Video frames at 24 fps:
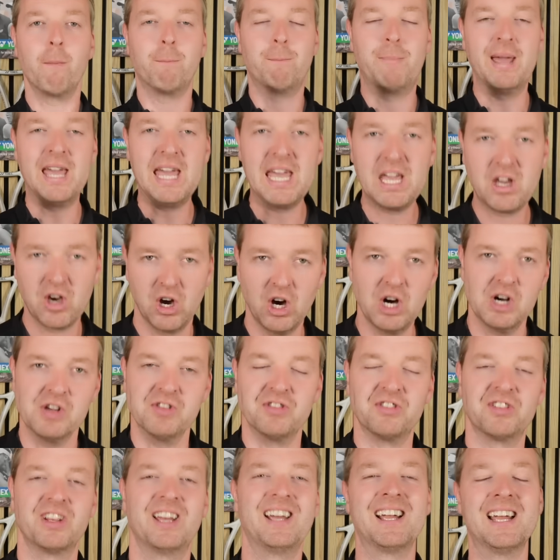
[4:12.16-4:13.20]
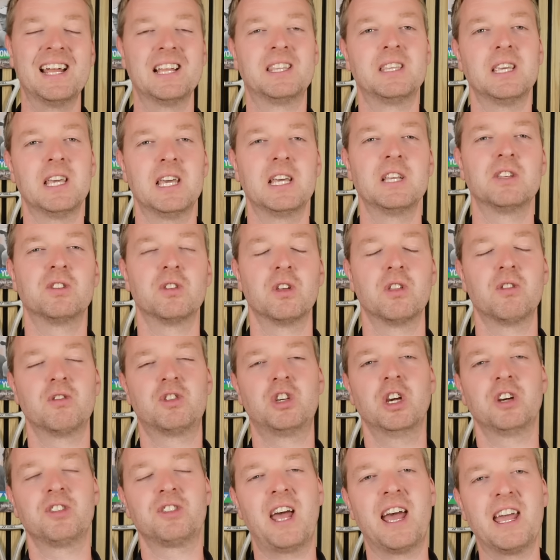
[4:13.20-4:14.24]
because it is
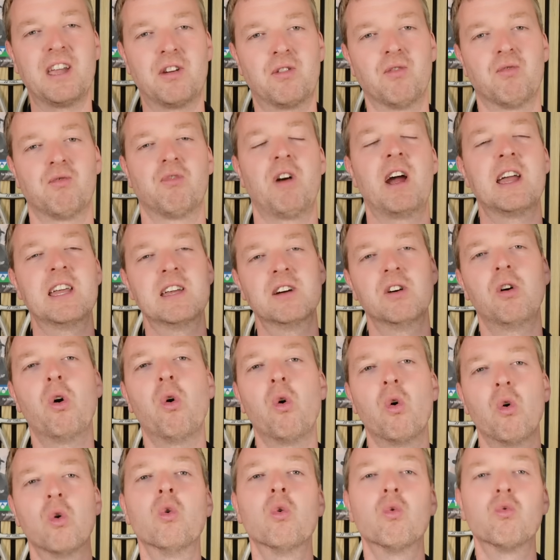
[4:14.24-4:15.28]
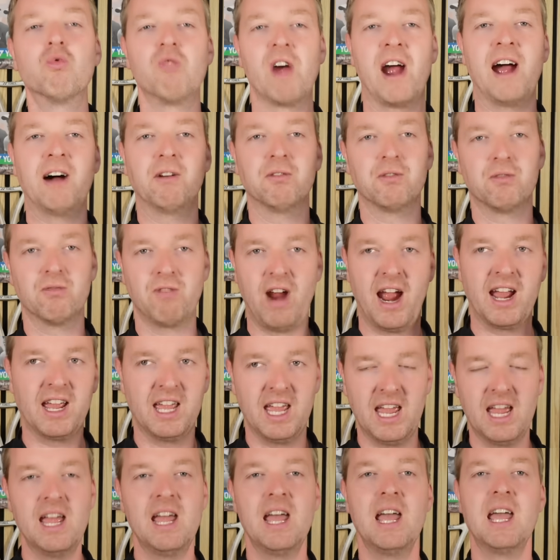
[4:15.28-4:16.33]
just a great all-round
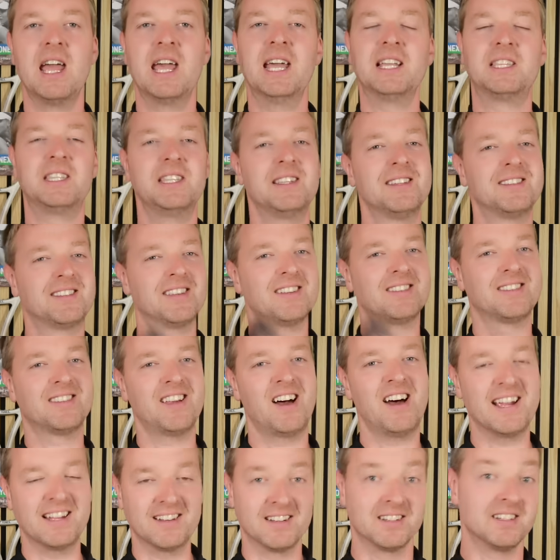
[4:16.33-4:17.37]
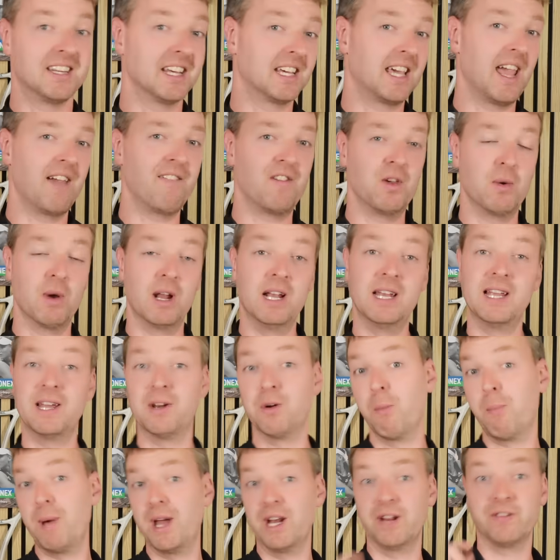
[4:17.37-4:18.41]
racket. It is designed to give you a
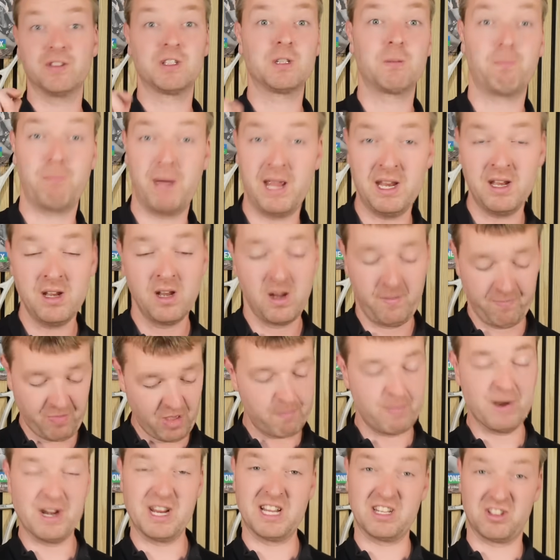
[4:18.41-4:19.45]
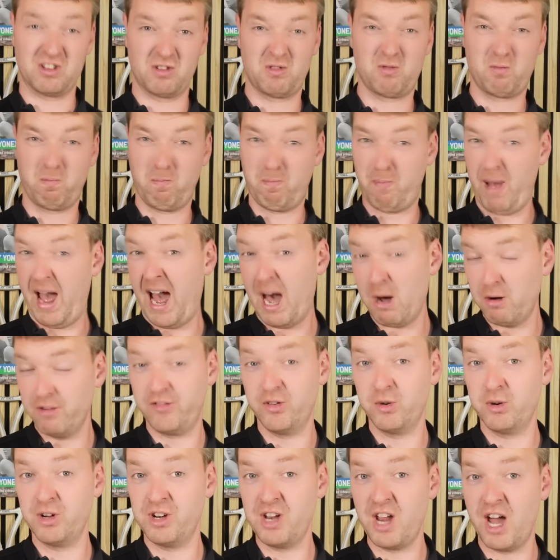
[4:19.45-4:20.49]
little bit of spin, but it's
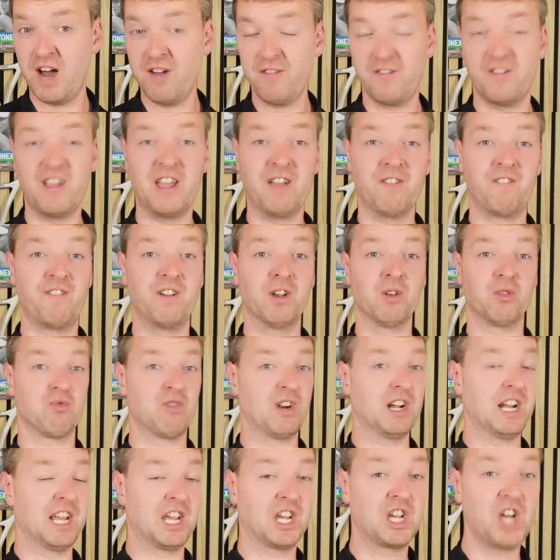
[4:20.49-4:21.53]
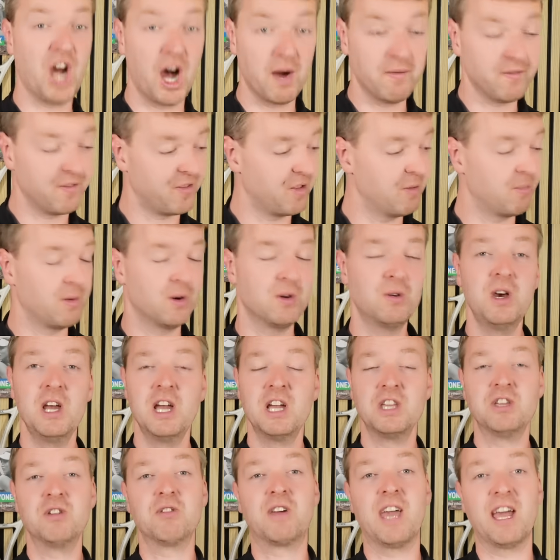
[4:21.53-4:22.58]
powerful enough, it feels really comfortable,
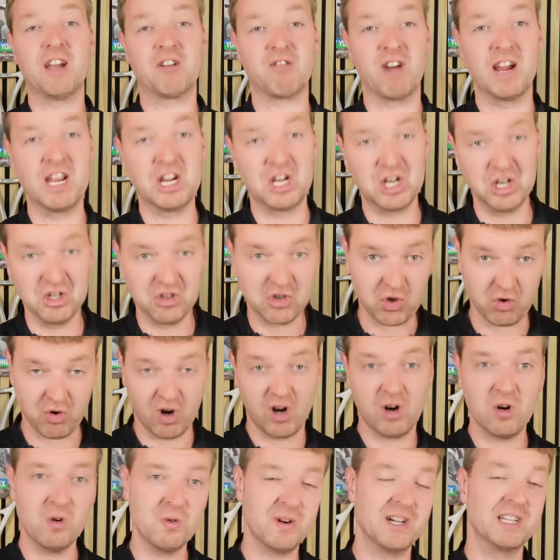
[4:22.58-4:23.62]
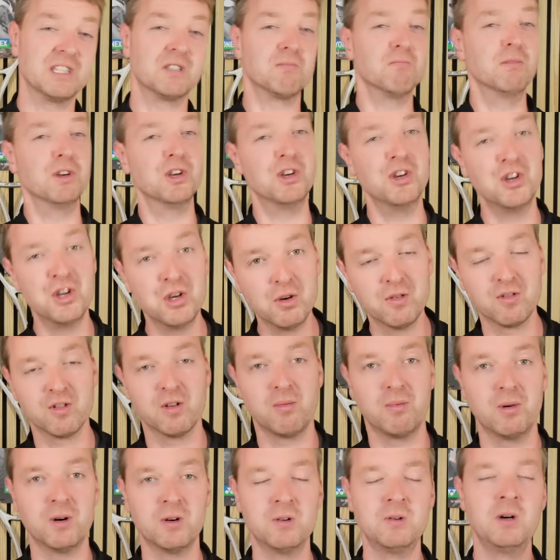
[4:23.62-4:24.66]
you get great control, it's
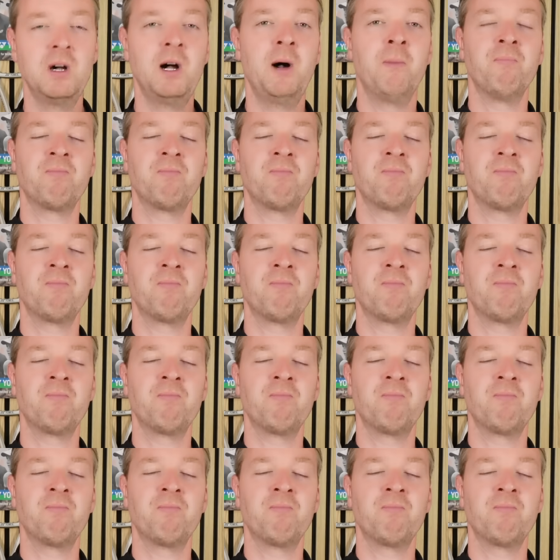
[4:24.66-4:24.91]
maneuverable.